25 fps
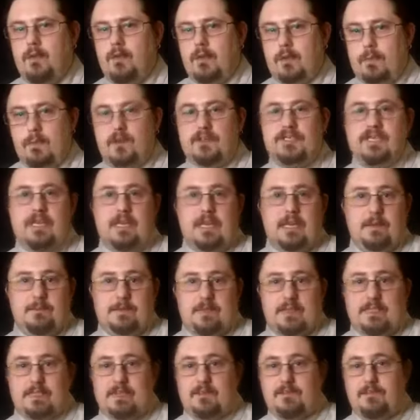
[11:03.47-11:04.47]
We must
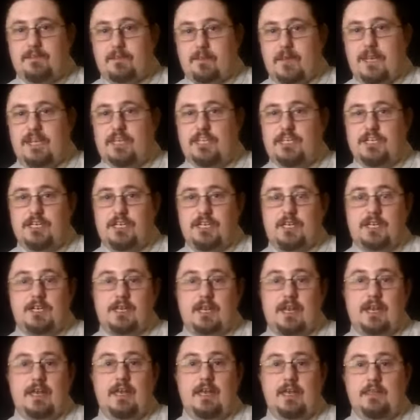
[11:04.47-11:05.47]
keep this
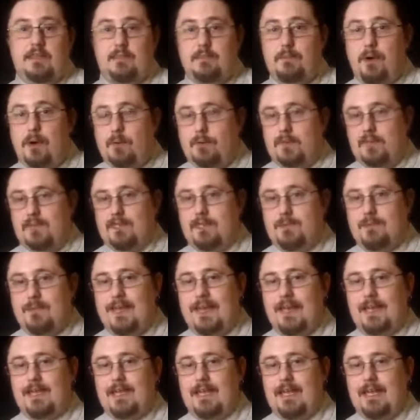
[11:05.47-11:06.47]
information in the public
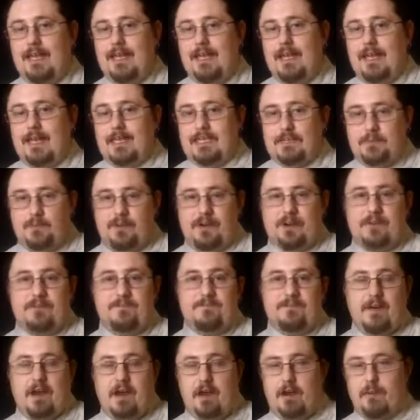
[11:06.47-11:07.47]
domain and spread
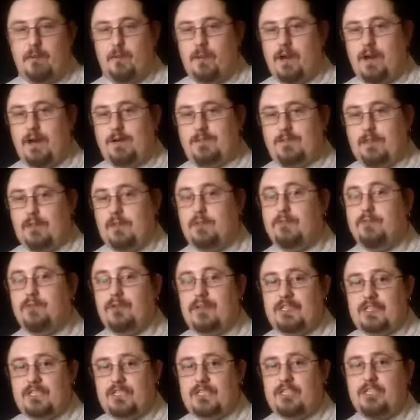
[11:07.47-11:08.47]
it far and wide. The
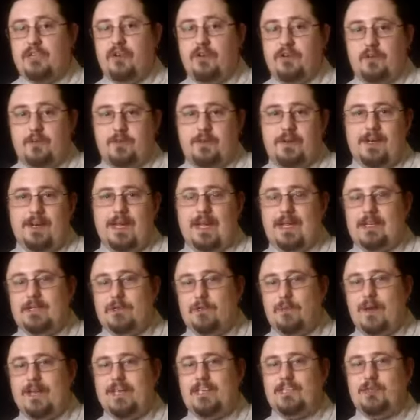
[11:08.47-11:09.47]
British government
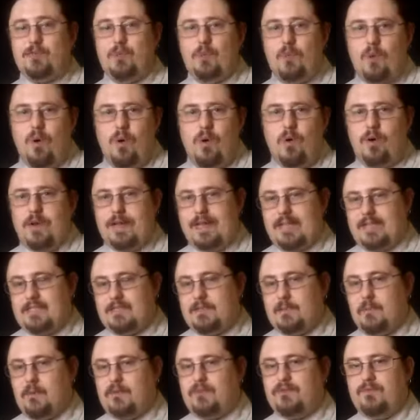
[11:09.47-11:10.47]
has waged war
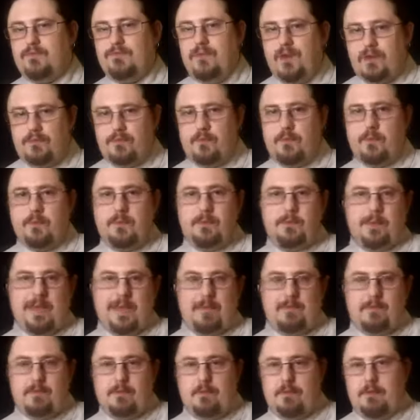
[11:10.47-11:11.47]
against the most vulnerable
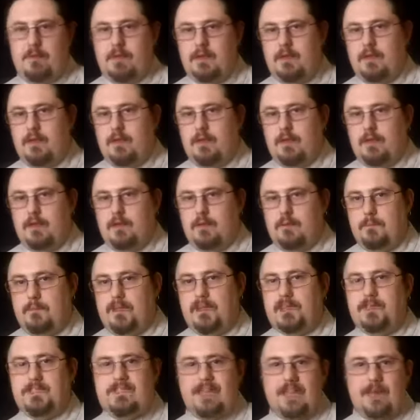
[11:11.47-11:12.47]
people
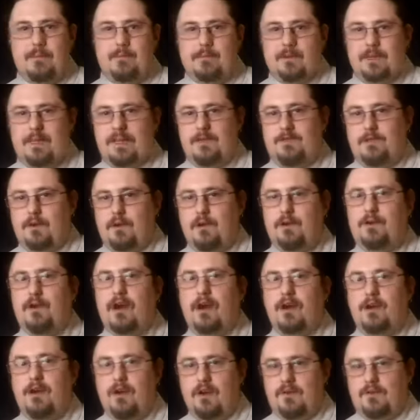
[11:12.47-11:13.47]
because they believe there are
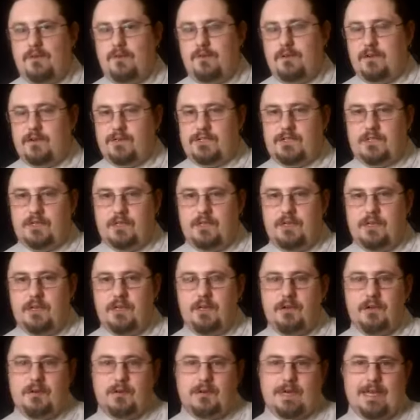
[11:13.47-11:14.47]
not enough of us
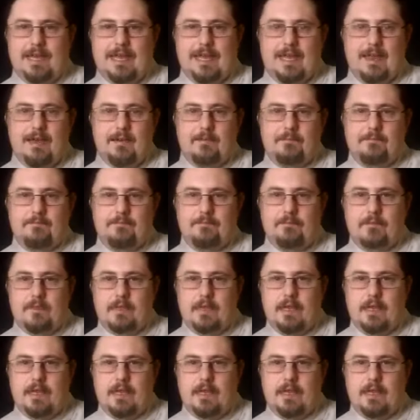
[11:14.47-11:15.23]
who care.